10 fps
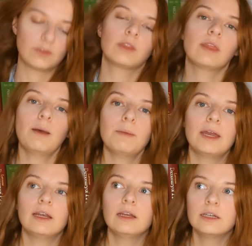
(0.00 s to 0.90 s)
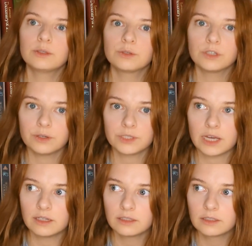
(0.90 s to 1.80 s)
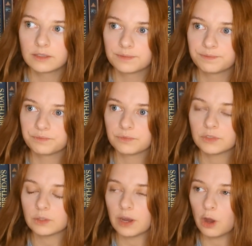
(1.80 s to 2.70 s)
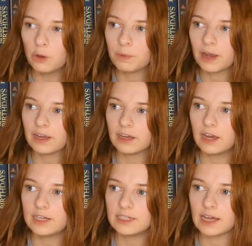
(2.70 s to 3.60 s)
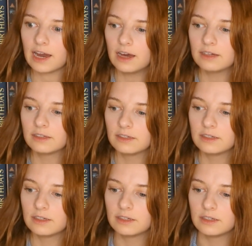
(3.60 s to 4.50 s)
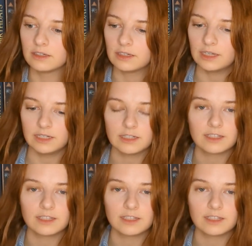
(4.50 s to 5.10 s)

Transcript: That made little to no sense. So I hope I can edit that into